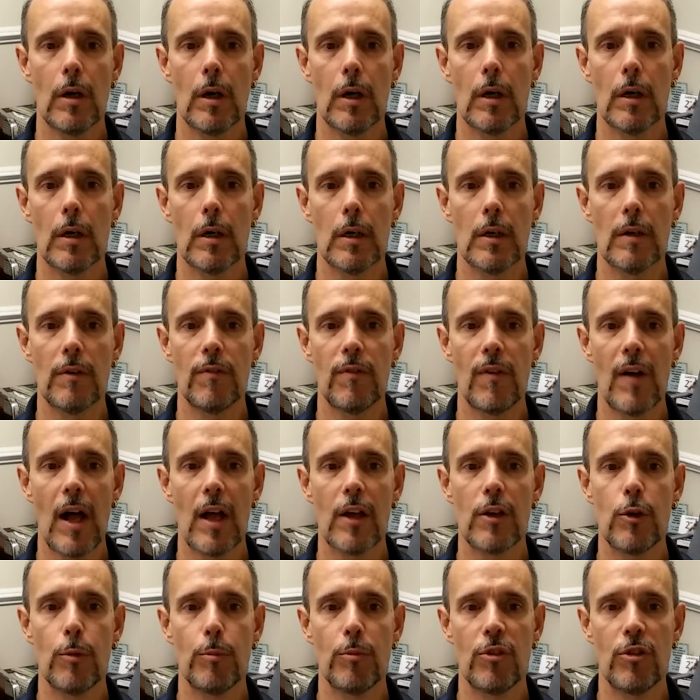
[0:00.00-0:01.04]

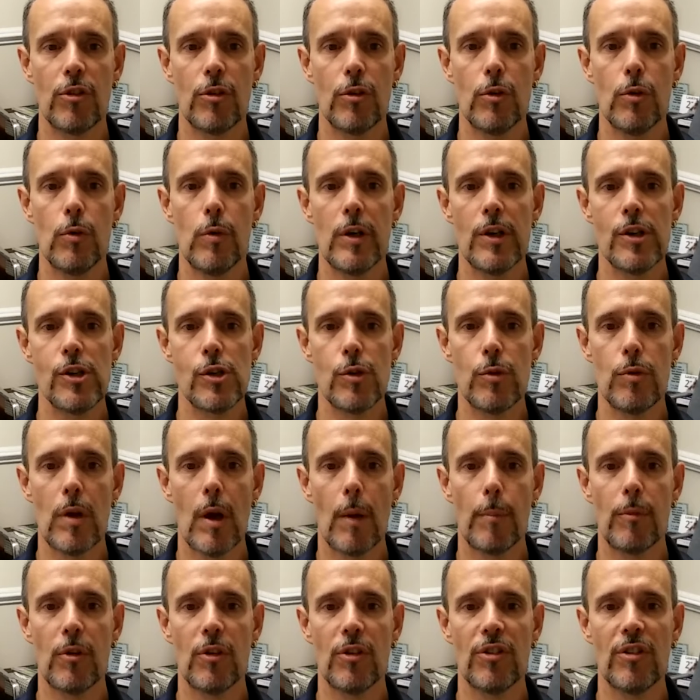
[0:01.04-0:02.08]
Volume 2, Issue
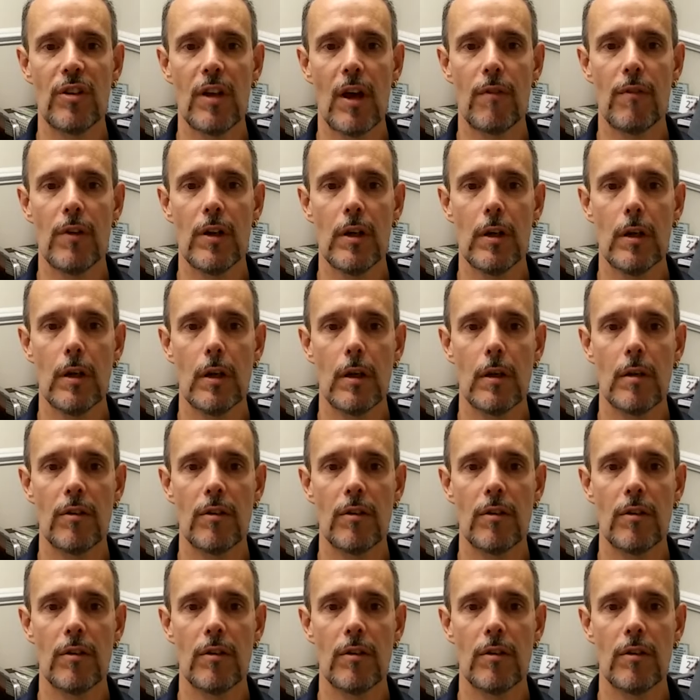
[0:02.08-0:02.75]
Number 7,